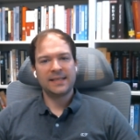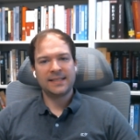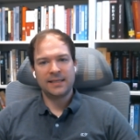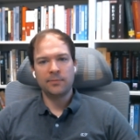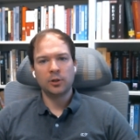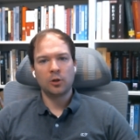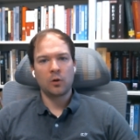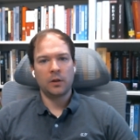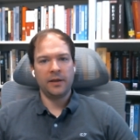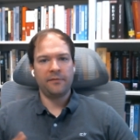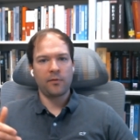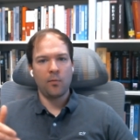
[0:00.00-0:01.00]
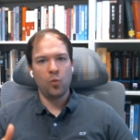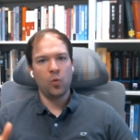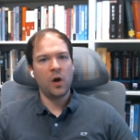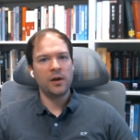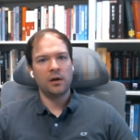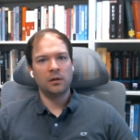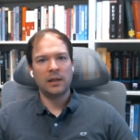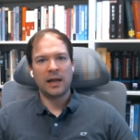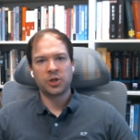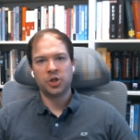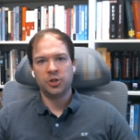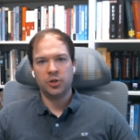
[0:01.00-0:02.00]
similarly from one
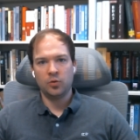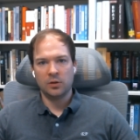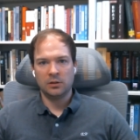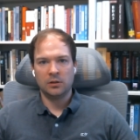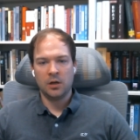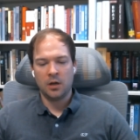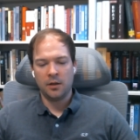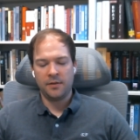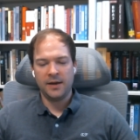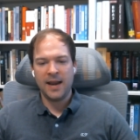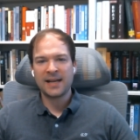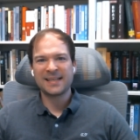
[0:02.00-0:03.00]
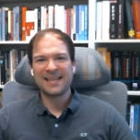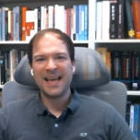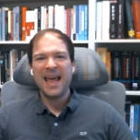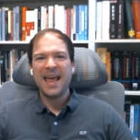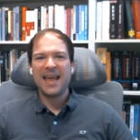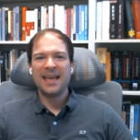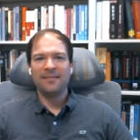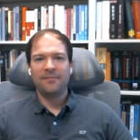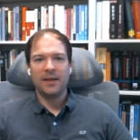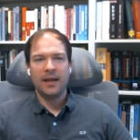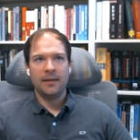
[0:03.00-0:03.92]
election to the next if